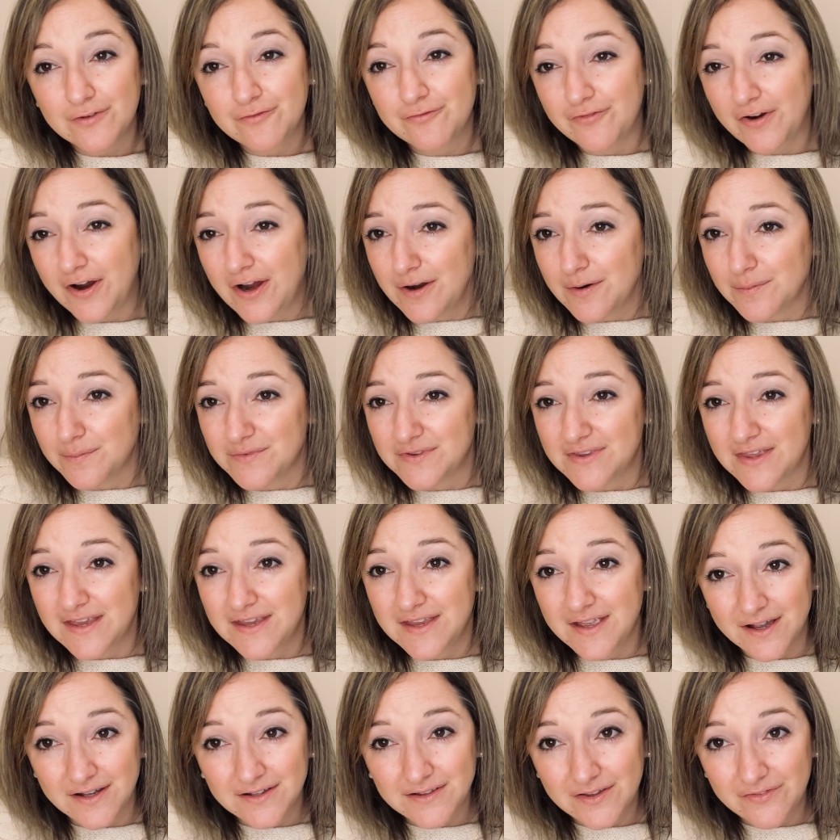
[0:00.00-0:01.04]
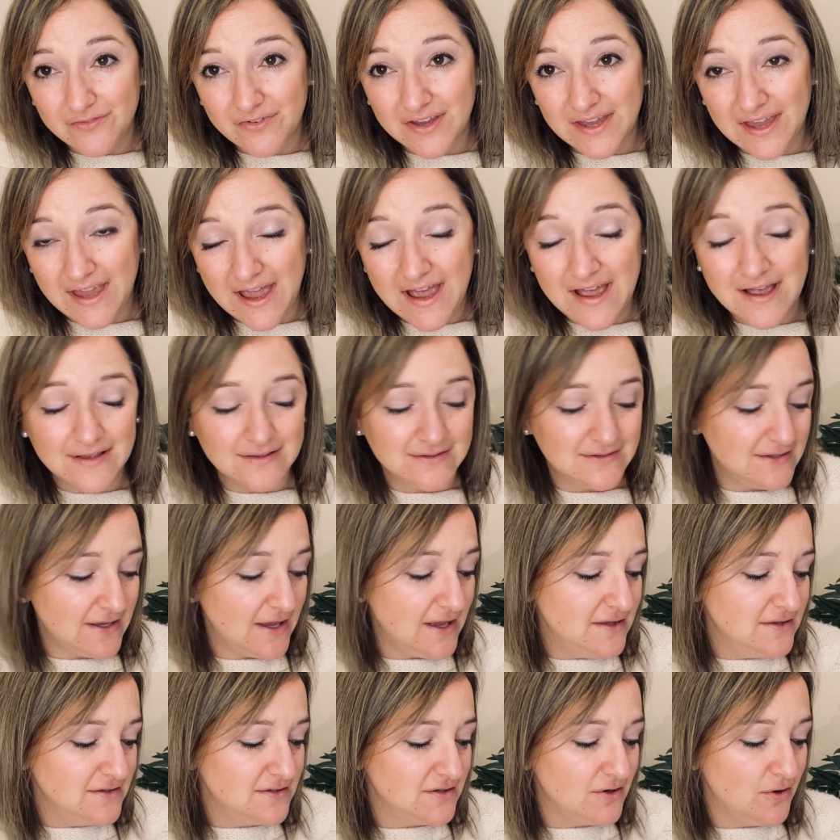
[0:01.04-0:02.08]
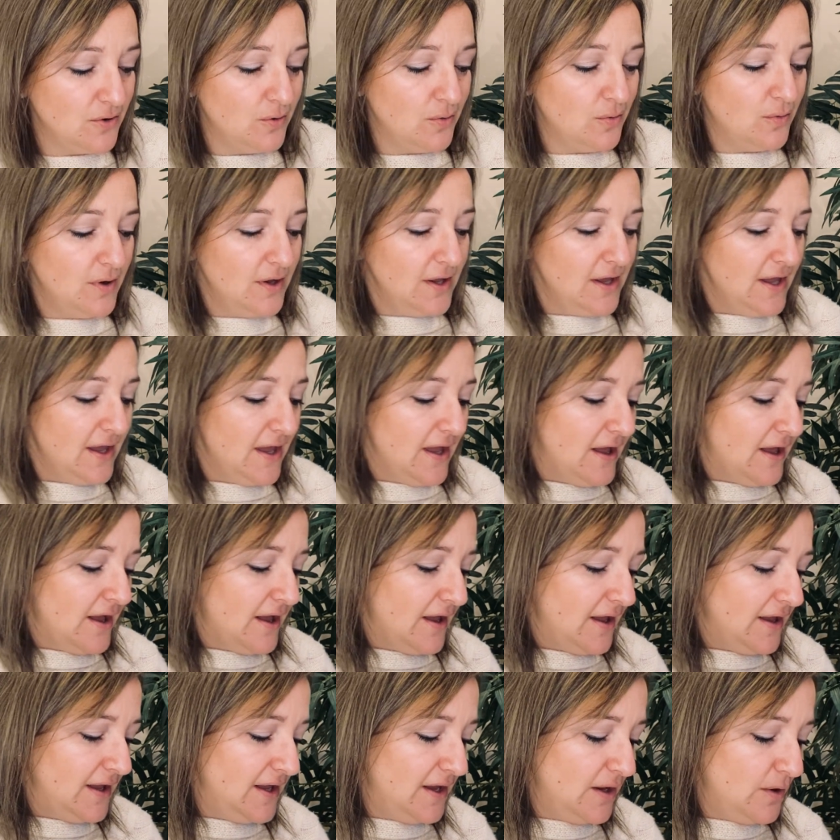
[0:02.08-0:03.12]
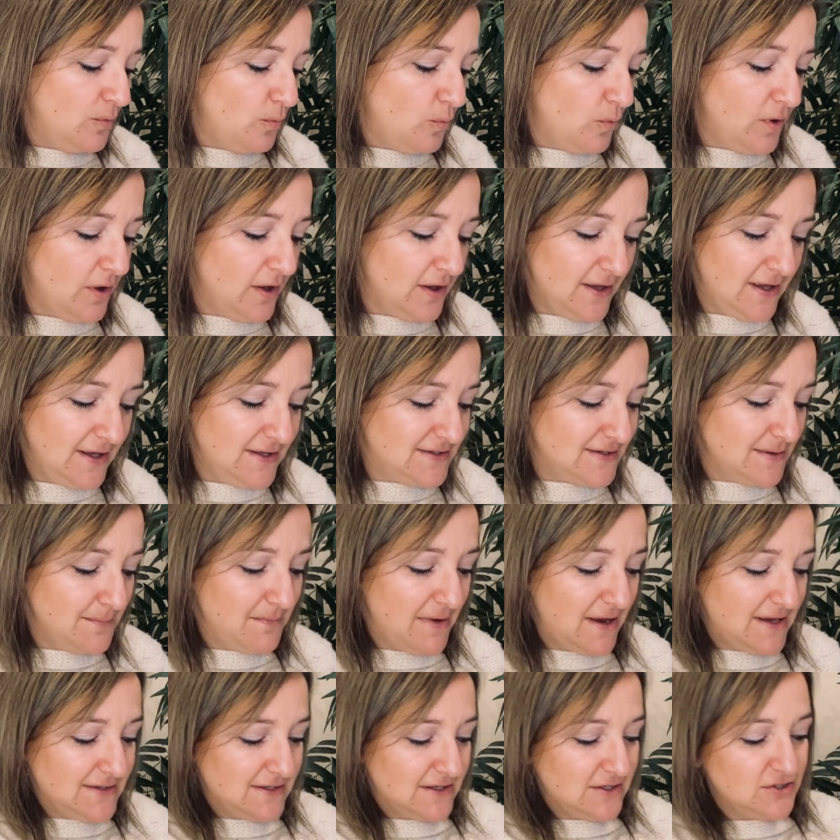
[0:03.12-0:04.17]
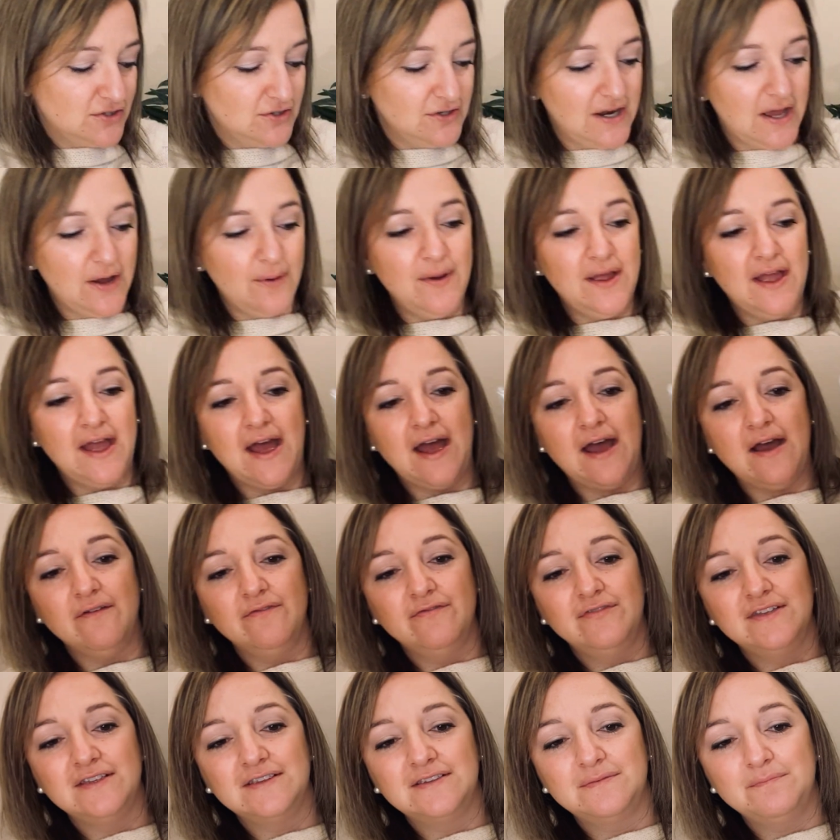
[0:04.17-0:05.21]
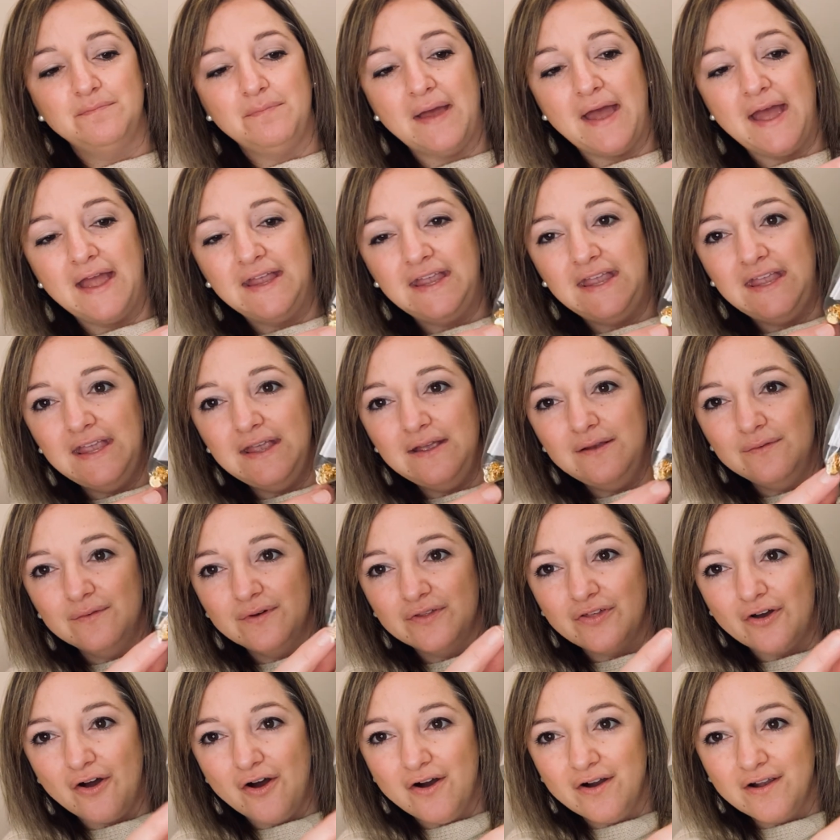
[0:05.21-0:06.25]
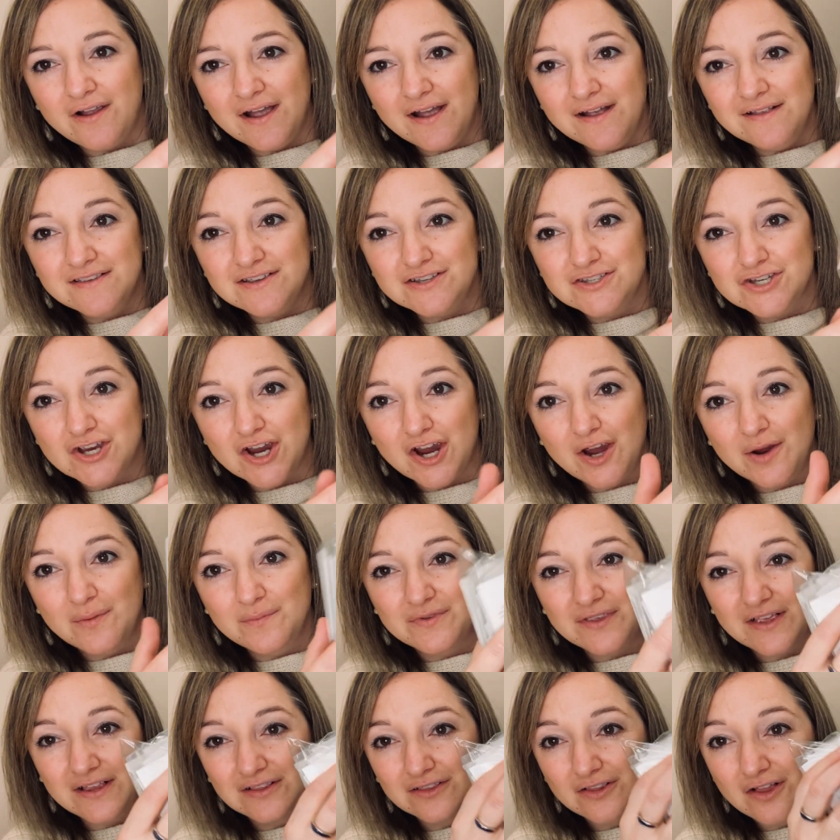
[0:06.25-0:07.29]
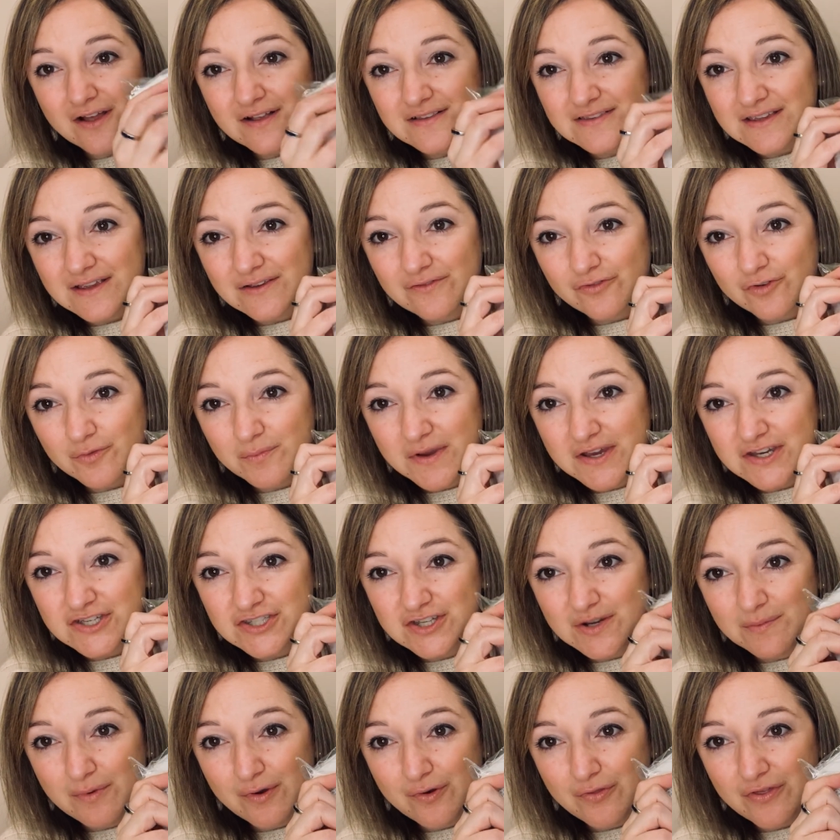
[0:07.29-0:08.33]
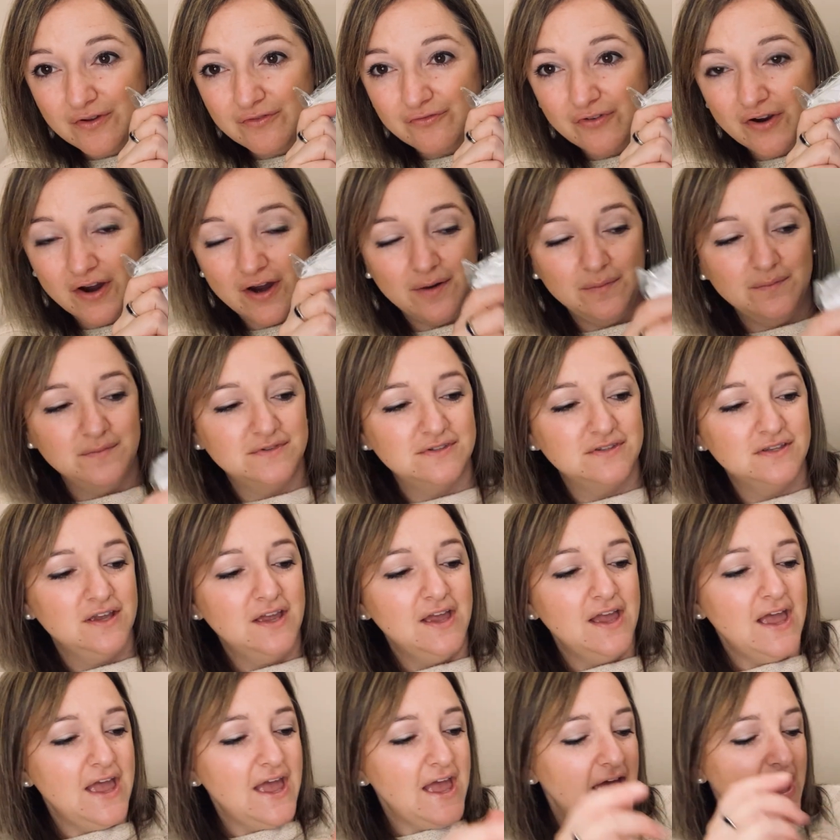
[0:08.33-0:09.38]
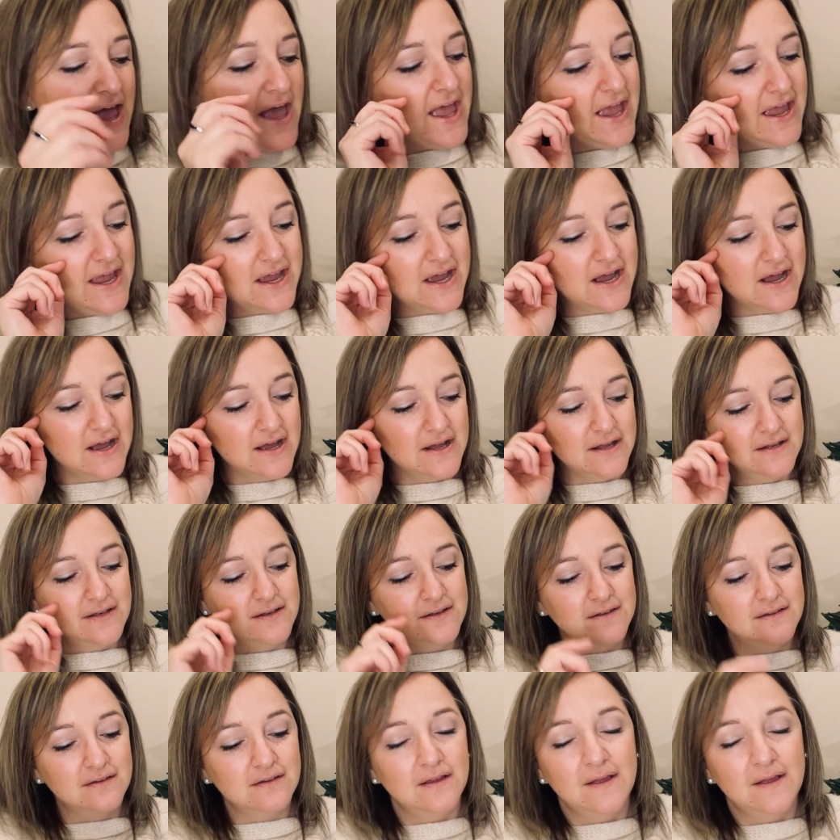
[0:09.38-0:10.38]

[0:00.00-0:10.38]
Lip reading: farms that Young Living has. And so it's amazing. So now I have this baggie with all kinds of charms and lots of information about the farms. And